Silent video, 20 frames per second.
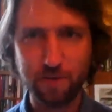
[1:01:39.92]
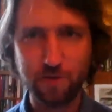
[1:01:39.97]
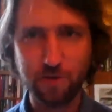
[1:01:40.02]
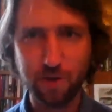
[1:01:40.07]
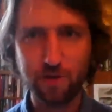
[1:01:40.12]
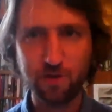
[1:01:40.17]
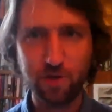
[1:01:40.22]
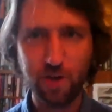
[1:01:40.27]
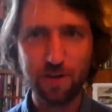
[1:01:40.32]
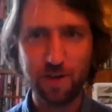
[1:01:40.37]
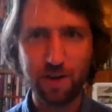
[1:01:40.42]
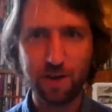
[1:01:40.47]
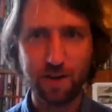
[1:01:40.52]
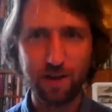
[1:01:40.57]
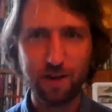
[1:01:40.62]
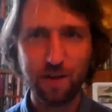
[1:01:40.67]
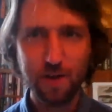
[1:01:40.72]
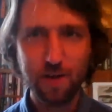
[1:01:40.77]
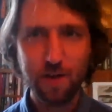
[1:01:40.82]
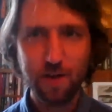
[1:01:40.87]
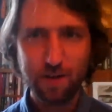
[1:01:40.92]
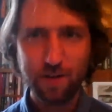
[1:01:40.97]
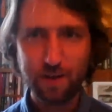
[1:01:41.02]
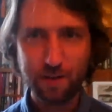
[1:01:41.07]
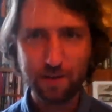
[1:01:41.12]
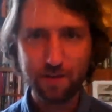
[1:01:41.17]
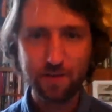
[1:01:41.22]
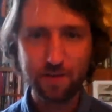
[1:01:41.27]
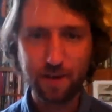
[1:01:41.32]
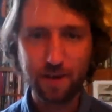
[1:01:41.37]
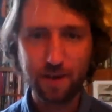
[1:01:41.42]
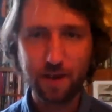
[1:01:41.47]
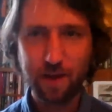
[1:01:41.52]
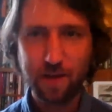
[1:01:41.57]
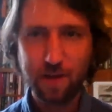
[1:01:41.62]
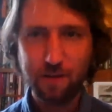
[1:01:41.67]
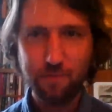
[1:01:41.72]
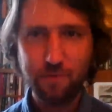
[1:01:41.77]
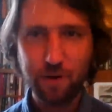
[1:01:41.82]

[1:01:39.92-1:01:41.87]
in general, that